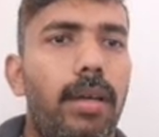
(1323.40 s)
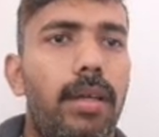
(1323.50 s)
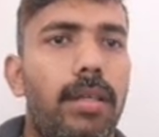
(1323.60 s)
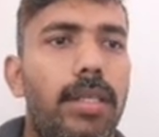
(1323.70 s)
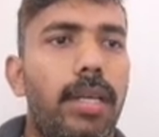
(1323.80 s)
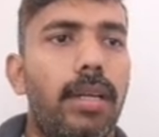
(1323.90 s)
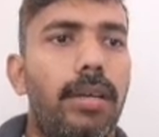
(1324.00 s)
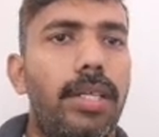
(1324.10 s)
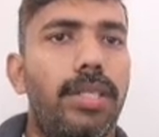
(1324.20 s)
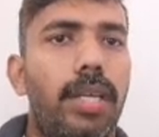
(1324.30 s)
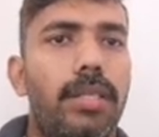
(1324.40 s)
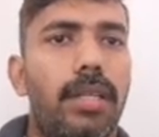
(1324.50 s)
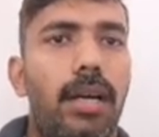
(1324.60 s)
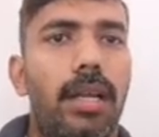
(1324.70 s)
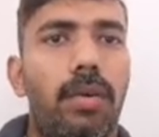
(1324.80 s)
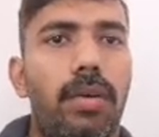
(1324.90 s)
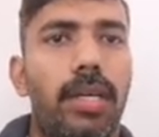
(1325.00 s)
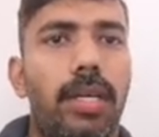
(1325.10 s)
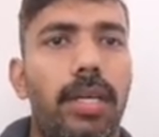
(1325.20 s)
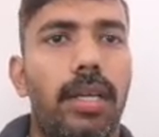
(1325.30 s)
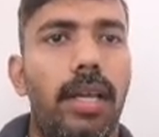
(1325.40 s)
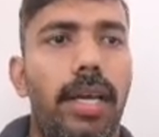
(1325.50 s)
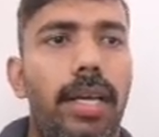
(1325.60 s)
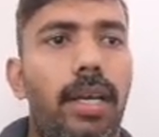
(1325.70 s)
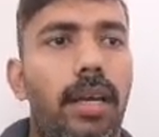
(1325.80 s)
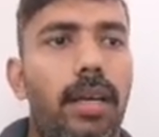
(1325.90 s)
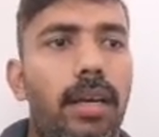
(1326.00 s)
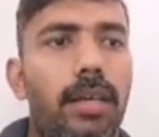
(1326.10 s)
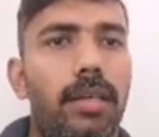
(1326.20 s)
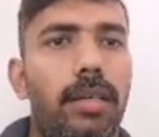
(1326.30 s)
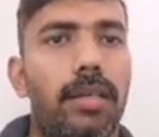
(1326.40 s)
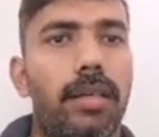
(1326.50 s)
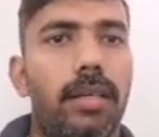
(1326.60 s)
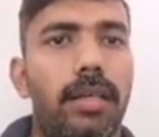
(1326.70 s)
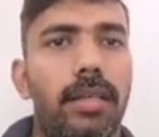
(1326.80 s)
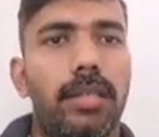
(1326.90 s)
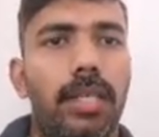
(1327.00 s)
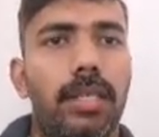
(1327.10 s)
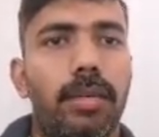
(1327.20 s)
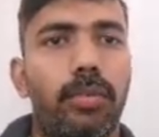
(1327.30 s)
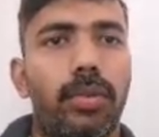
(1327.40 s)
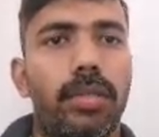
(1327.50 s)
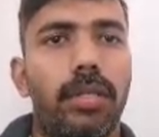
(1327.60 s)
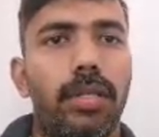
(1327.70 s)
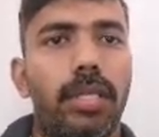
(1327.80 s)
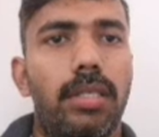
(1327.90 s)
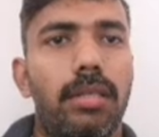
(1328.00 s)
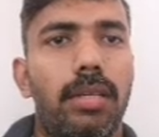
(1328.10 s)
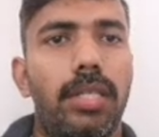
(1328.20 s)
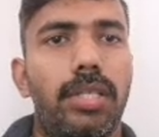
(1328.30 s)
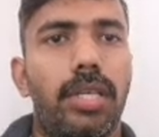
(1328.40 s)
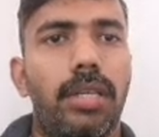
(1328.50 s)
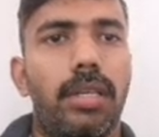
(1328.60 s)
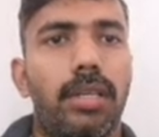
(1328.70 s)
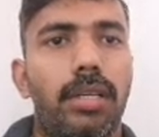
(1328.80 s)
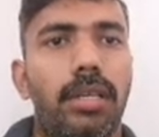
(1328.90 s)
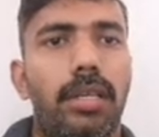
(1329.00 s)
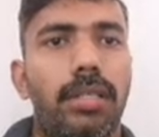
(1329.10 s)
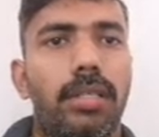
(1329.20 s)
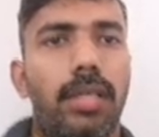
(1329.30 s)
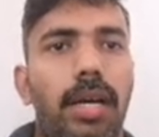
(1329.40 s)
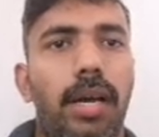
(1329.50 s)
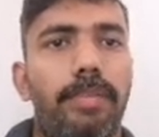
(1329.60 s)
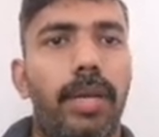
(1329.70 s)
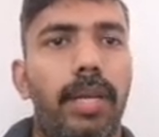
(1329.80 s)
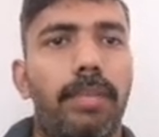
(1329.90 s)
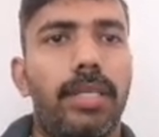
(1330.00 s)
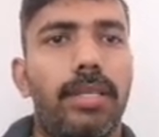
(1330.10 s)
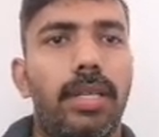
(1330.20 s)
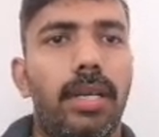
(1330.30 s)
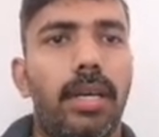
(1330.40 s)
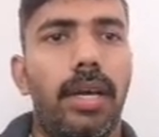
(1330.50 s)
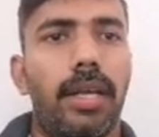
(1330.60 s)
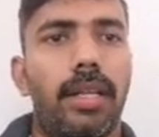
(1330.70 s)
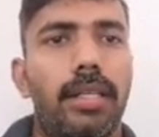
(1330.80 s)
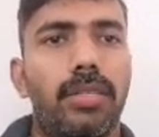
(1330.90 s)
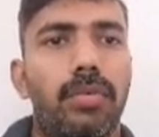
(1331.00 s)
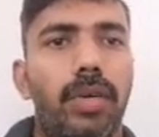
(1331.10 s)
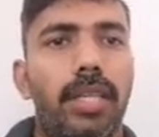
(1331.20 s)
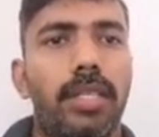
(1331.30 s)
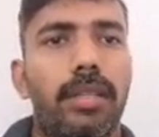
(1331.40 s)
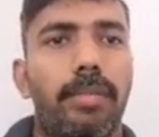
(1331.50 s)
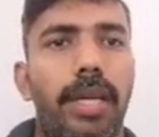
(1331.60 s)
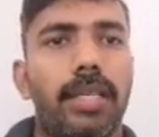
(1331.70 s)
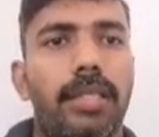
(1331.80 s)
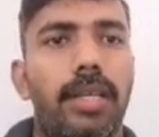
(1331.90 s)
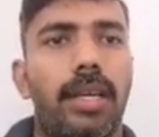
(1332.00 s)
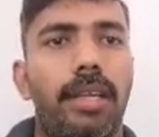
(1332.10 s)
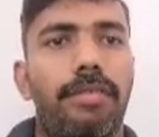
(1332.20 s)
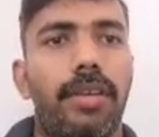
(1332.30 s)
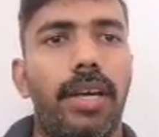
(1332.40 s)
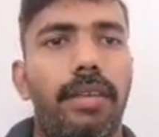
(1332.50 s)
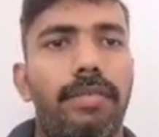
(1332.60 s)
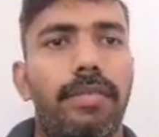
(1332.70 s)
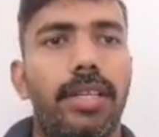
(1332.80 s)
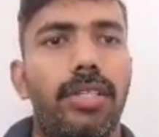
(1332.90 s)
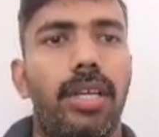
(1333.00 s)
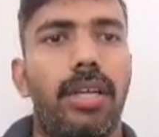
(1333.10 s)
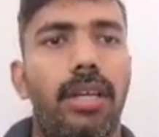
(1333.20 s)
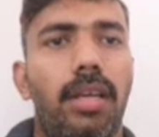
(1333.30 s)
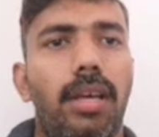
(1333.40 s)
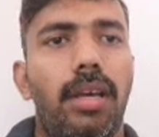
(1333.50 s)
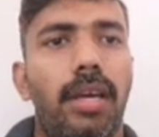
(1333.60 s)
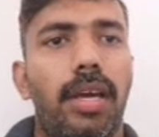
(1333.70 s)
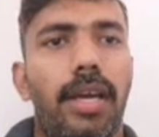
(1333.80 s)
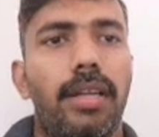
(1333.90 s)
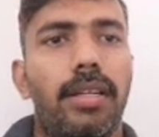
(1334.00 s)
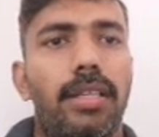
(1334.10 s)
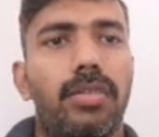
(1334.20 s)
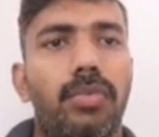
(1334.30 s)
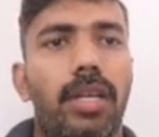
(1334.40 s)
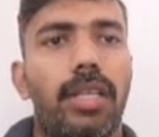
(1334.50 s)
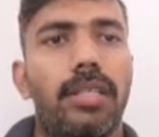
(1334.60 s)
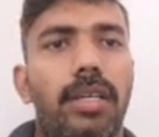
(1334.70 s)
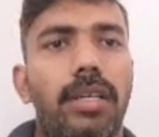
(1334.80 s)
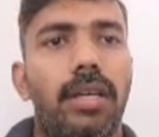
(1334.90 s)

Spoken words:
certain regions are denoted like see, suppose this region is the up element and this one is the -35 region and this one is the